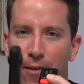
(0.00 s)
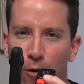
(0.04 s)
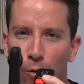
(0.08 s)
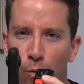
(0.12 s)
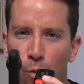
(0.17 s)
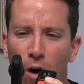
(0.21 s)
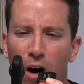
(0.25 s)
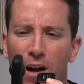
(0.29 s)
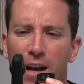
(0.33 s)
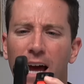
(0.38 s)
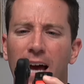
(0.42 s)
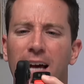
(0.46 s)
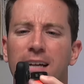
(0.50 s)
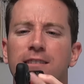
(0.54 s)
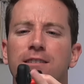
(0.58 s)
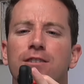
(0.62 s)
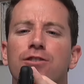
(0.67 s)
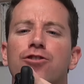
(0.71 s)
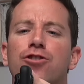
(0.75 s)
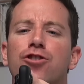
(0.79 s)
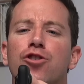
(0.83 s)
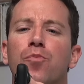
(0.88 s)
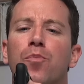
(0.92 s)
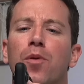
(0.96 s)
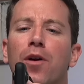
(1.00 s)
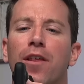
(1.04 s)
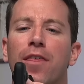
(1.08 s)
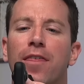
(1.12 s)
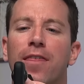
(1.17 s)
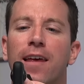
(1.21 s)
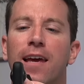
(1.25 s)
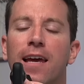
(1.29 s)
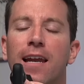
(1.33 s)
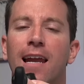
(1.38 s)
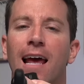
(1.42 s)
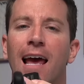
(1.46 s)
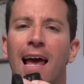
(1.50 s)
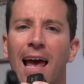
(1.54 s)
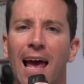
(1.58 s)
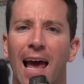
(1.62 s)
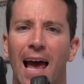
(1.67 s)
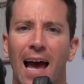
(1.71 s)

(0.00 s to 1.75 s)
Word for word: The One X is super thin,